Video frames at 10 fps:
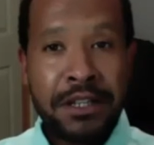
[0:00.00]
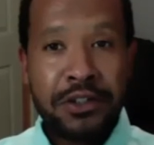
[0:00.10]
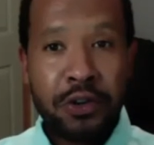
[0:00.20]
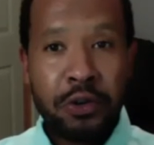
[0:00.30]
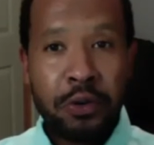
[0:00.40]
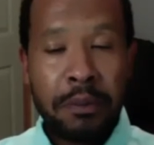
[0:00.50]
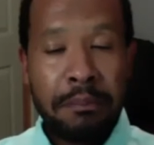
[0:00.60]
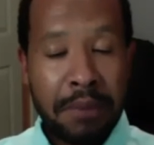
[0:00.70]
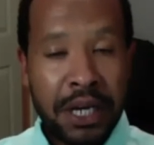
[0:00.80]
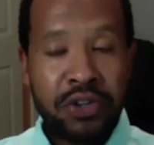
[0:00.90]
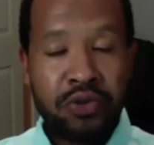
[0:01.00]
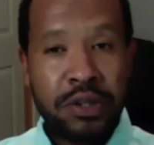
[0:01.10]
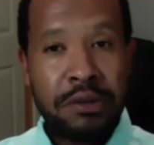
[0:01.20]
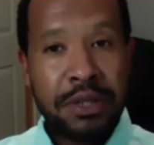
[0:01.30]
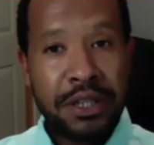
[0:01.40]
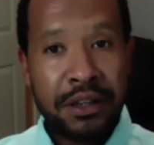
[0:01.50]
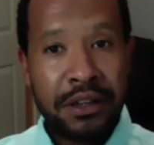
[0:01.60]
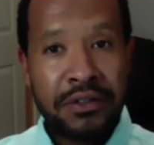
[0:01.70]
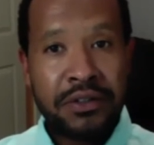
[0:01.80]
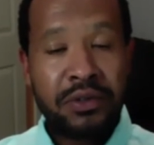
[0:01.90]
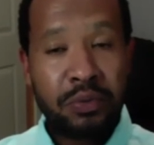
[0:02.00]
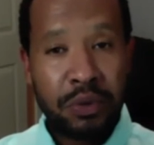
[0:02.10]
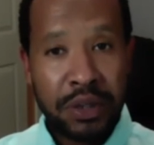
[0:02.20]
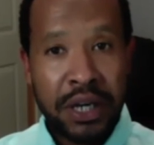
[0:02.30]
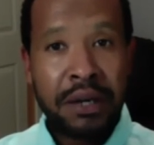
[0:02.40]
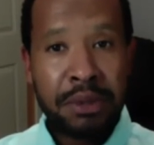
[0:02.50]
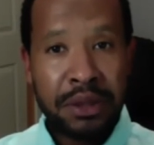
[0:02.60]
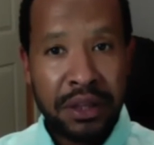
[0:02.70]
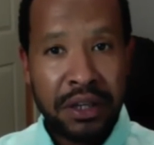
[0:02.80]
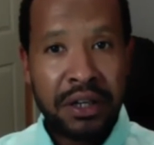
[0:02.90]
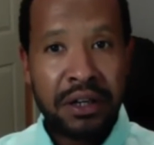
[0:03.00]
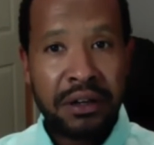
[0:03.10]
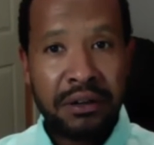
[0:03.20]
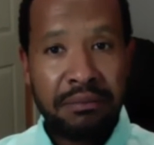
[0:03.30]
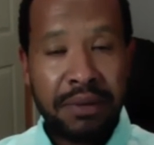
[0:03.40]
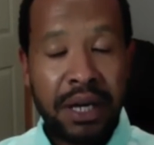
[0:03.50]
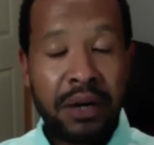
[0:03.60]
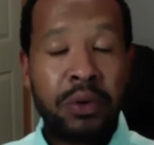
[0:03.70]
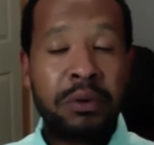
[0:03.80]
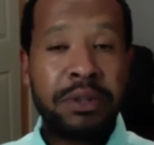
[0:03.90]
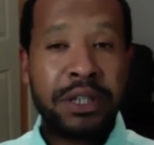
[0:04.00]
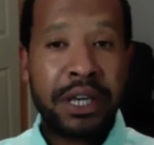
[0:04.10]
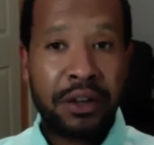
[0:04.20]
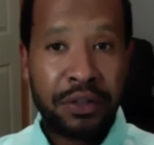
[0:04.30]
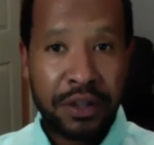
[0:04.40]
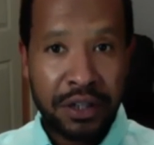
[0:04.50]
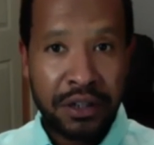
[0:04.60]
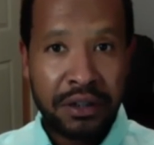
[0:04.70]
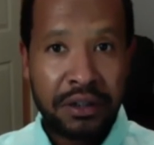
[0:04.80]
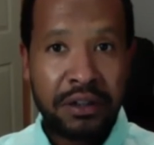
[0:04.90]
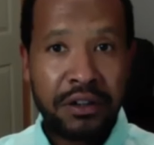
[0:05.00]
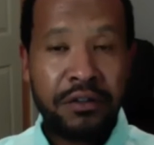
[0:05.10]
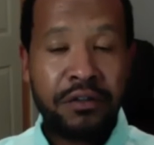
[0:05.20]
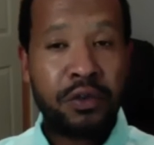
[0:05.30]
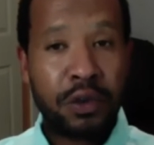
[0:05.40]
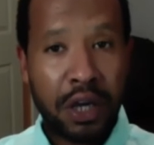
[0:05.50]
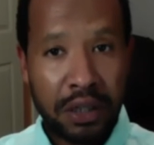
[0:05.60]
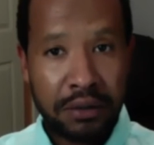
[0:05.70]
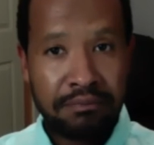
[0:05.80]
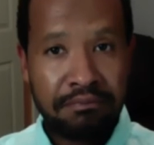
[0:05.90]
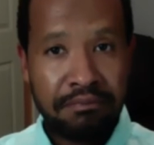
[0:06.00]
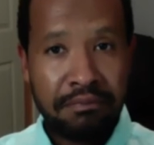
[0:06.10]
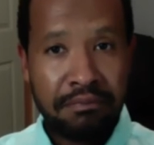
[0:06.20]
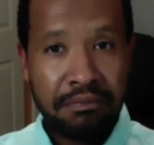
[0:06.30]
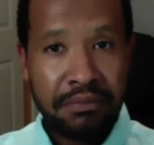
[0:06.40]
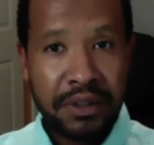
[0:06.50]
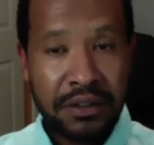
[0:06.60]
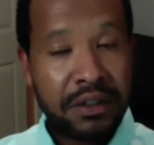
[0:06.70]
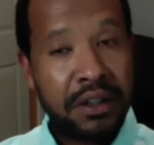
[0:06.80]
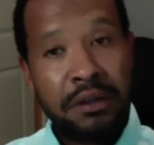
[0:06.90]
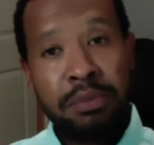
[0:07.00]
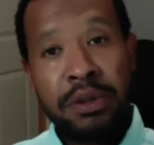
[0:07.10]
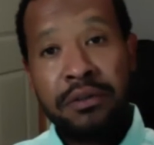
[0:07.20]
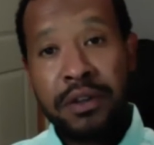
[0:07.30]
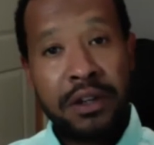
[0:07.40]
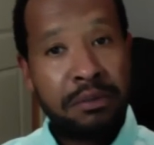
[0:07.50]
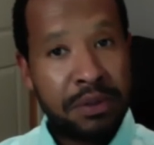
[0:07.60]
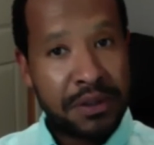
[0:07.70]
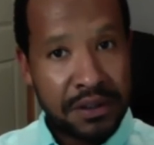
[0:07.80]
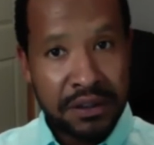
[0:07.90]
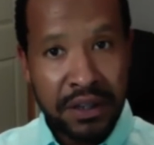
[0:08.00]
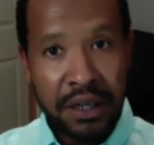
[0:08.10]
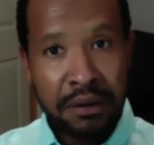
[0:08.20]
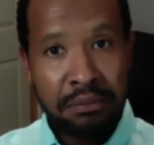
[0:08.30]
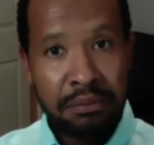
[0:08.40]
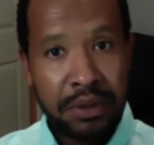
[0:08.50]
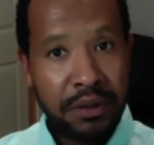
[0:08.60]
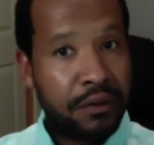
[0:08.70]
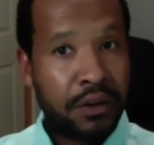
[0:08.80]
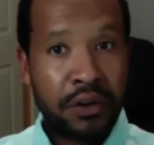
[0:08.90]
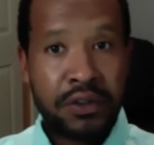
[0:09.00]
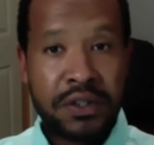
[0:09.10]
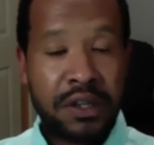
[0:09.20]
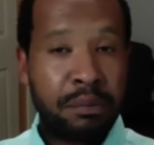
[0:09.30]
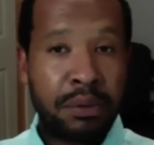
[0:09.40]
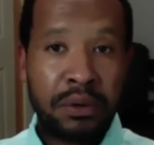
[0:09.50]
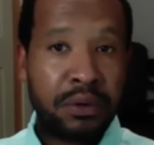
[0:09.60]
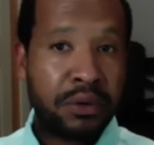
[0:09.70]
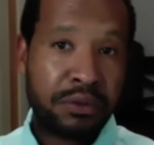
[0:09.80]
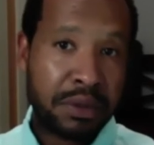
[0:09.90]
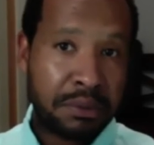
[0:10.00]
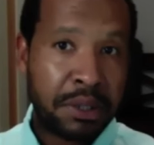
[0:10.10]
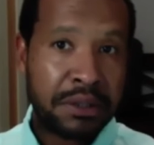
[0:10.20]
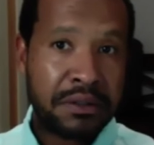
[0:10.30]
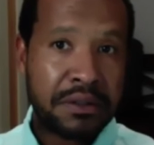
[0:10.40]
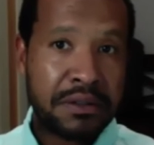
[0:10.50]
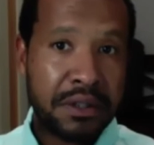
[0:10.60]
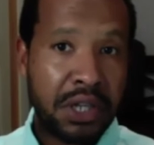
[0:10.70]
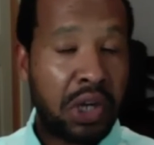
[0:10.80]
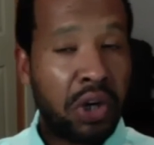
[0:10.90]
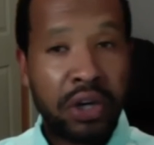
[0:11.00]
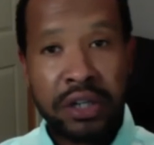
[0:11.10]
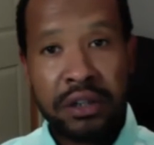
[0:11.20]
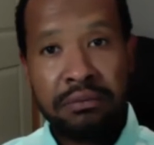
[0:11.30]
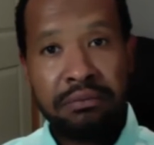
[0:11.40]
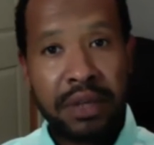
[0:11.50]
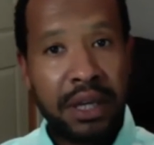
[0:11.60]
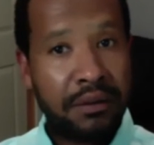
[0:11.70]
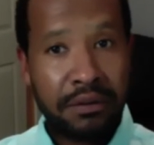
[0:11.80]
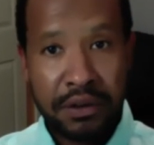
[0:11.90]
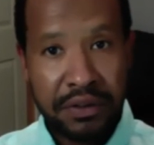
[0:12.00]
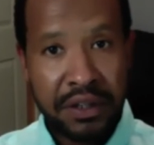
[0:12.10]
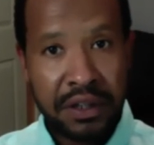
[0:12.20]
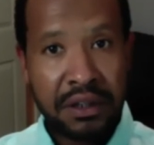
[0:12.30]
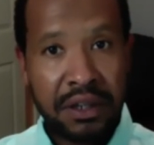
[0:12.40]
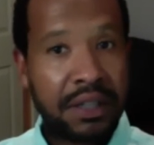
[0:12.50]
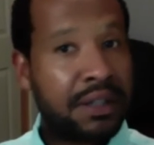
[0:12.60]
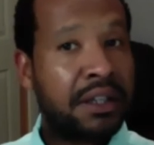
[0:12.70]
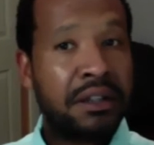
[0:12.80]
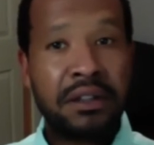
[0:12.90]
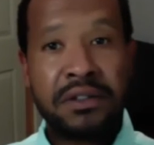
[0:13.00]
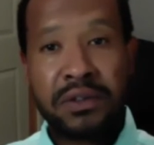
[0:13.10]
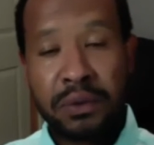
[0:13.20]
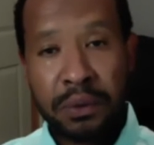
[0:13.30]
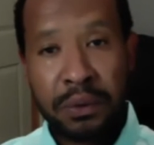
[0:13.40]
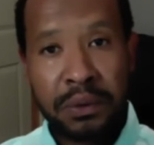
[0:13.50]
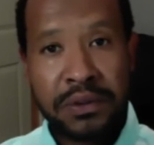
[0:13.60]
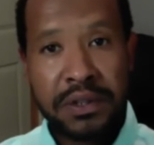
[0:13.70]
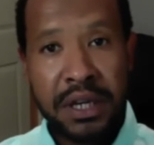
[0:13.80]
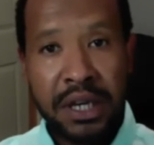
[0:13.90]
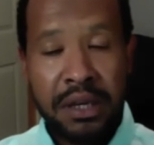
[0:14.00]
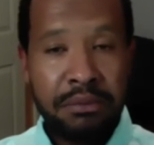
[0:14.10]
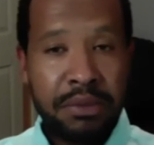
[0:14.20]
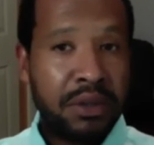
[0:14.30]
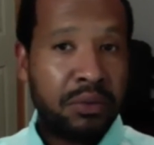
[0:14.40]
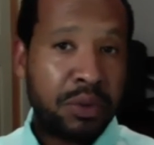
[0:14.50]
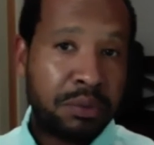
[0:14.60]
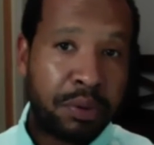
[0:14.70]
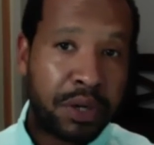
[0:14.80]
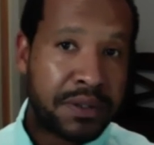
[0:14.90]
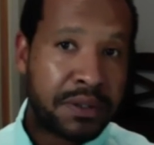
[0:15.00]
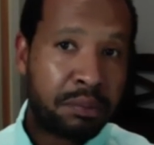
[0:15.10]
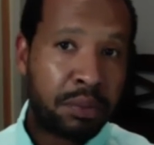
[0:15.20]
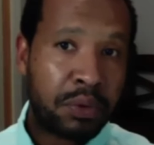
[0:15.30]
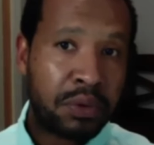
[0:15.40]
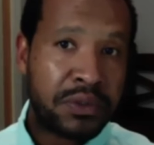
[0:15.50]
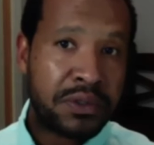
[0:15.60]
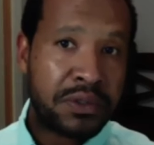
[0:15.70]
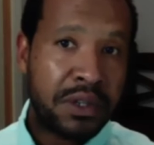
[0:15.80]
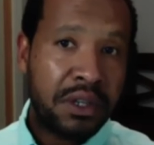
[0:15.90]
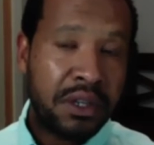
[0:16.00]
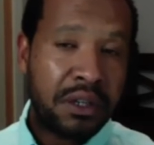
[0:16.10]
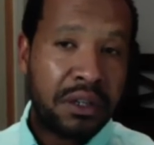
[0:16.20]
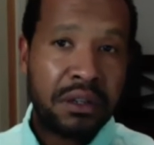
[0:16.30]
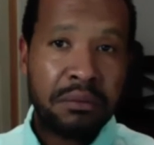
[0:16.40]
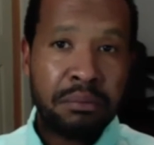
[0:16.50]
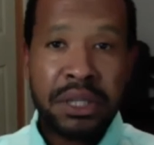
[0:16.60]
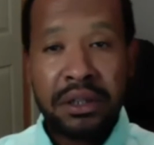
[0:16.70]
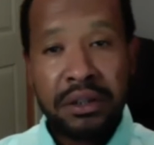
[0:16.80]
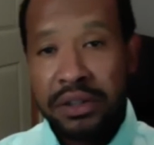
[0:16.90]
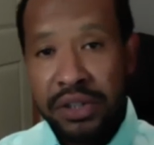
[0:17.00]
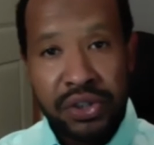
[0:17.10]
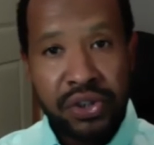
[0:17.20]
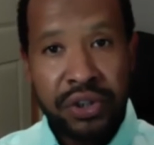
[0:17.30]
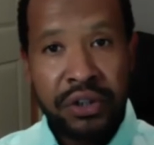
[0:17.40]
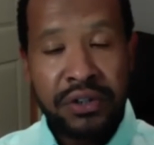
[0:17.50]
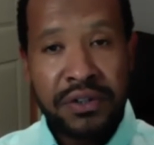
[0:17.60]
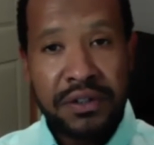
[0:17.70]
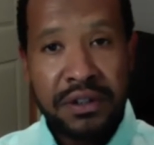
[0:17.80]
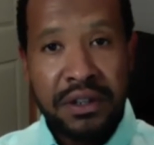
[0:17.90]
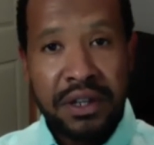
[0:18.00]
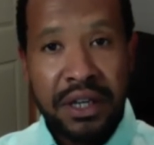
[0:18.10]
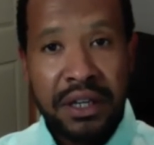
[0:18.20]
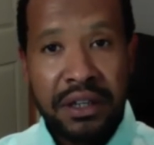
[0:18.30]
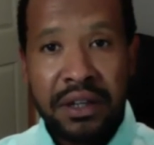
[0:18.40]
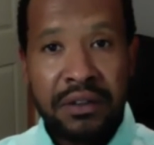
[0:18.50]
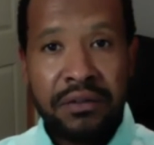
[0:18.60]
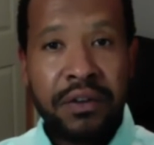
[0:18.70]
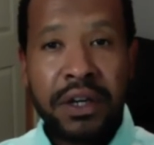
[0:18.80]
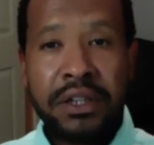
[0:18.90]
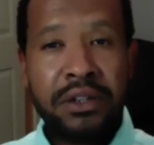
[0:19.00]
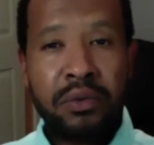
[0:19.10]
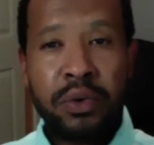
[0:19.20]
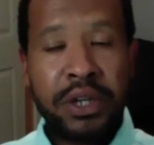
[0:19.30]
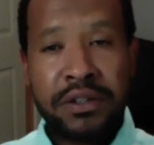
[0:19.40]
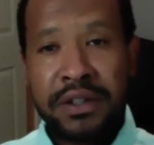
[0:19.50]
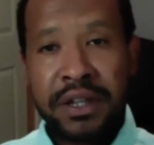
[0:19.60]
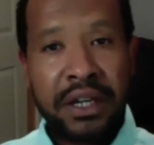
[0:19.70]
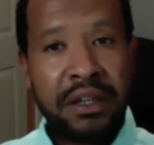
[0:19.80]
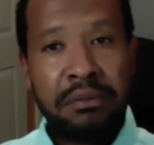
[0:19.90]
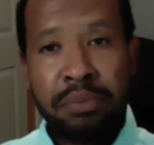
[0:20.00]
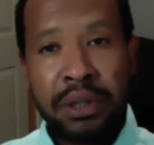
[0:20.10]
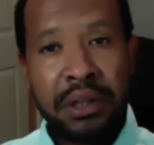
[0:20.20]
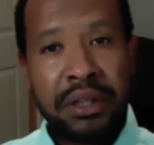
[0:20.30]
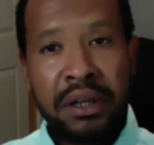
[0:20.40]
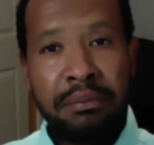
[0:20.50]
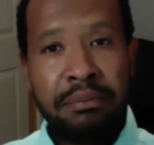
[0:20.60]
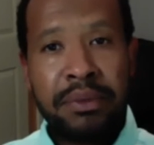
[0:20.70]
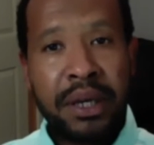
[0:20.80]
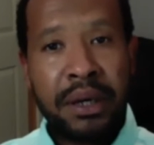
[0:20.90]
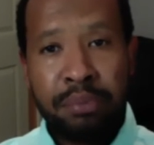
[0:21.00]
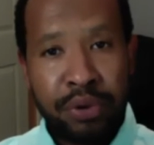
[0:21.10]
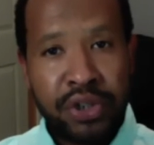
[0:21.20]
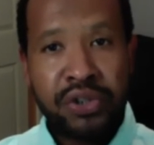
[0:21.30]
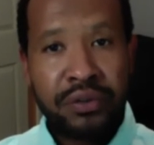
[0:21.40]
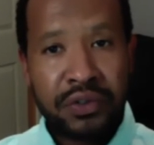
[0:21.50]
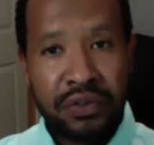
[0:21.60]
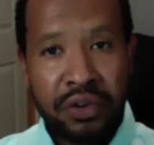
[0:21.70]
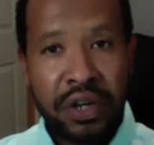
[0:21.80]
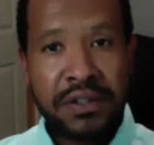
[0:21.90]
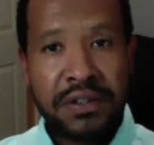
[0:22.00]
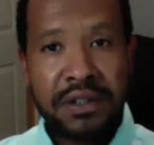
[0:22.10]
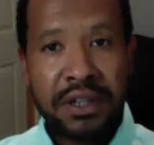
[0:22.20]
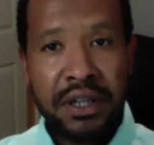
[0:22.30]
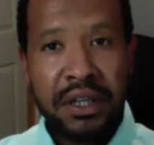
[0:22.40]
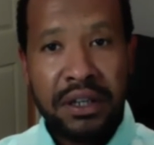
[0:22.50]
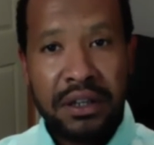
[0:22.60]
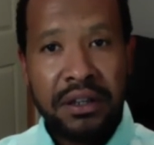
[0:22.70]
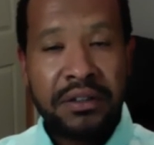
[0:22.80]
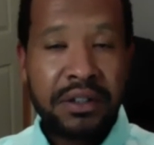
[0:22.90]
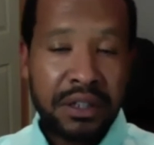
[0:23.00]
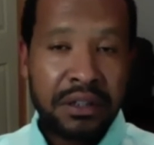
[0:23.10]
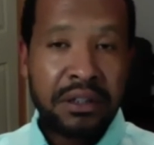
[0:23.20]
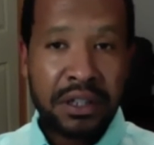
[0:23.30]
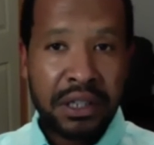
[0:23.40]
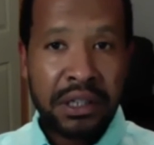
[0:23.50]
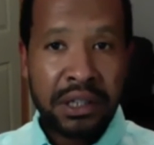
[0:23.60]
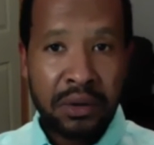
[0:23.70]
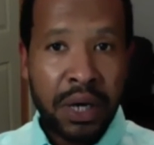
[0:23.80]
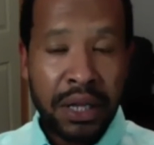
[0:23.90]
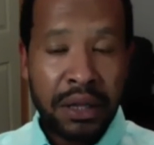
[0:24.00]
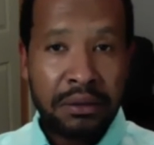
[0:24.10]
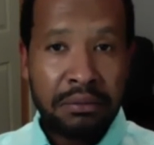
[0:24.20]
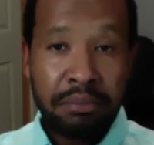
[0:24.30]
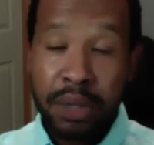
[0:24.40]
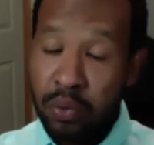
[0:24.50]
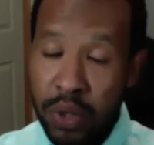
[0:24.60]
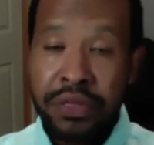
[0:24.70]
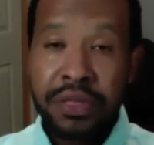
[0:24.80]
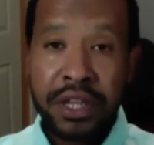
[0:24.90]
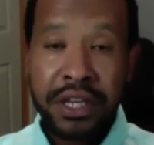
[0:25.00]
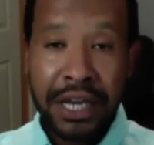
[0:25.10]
So my dream is when I am in there, I will be out there full on. It's going to be a very busy time, the first couple or 3 months, learning everything, attending schools, meeting with principals, meeting teachers, and finding ways that I can build that bridge of trust. It's going to take a little while. But one thing